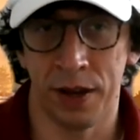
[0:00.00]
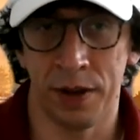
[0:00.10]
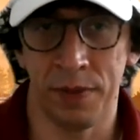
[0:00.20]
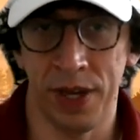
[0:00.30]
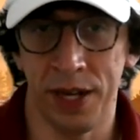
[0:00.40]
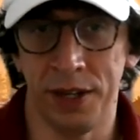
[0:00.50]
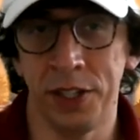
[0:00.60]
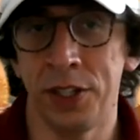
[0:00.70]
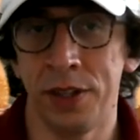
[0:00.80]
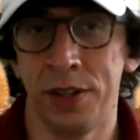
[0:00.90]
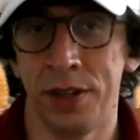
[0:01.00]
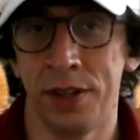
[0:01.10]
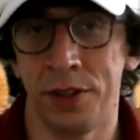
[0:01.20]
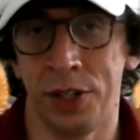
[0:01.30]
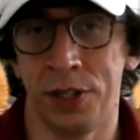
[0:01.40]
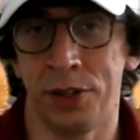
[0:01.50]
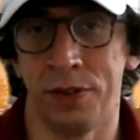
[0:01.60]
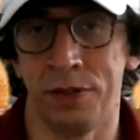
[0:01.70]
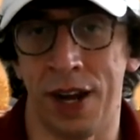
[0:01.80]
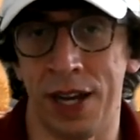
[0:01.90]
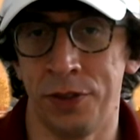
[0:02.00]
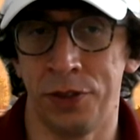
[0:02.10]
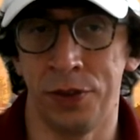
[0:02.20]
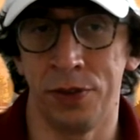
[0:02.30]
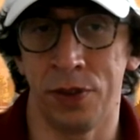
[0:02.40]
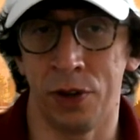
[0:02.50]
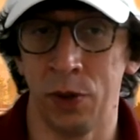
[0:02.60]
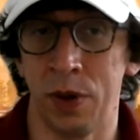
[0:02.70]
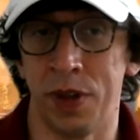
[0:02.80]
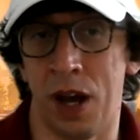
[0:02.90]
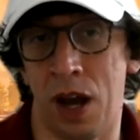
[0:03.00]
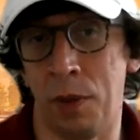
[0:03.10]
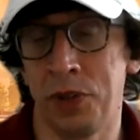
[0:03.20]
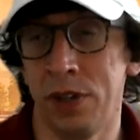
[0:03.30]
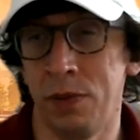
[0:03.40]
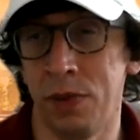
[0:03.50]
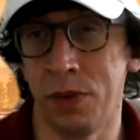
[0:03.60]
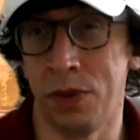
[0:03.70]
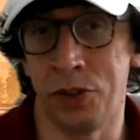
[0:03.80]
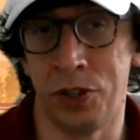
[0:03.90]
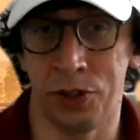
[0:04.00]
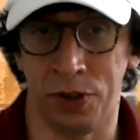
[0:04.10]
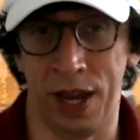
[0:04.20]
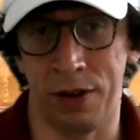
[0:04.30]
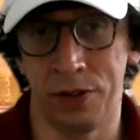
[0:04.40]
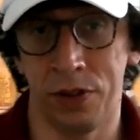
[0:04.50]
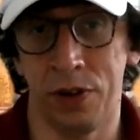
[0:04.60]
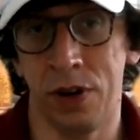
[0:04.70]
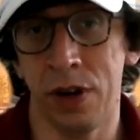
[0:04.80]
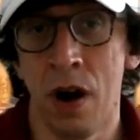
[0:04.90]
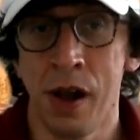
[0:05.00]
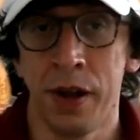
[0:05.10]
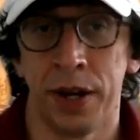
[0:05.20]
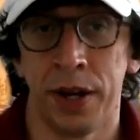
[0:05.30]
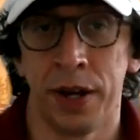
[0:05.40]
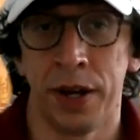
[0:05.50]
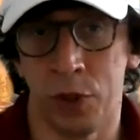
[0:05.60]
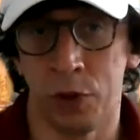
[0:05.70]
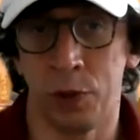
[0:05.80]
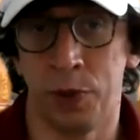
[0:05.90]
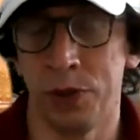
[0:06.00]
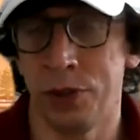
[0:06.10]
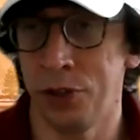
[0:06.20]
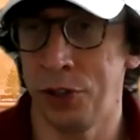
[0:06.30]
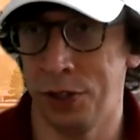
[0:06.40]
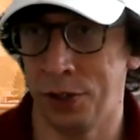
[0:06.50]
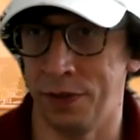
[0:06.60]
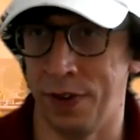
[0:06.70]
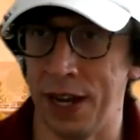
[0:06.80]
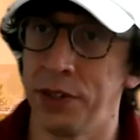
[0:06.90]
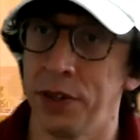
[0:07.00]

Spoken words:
In addition to the judicial advisor, students also have the option to meet with a judicial counselor. So as opposed to the judicial advisor